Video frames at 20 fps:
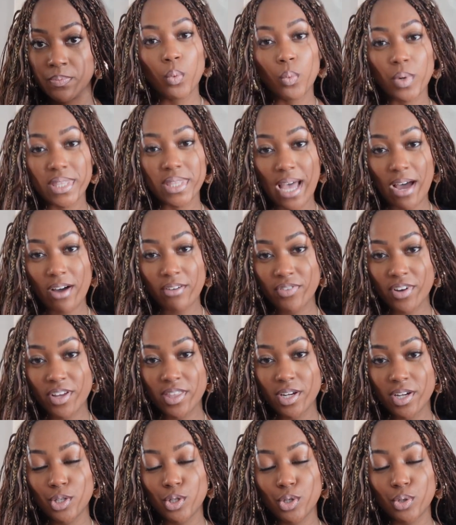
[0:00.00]
Without
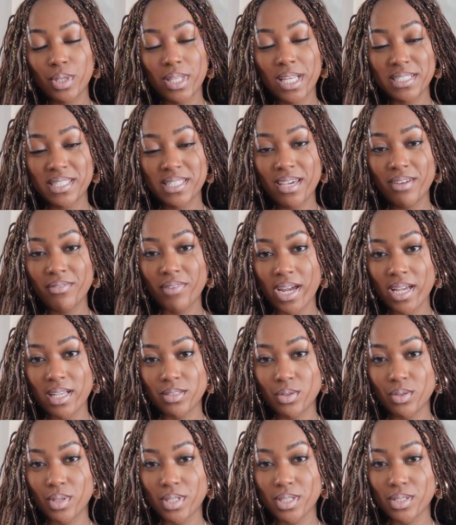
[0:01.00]
further ado, let's get right
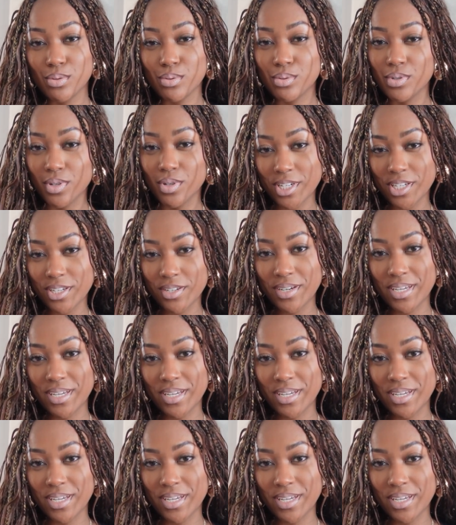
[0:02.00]
into this tutorial,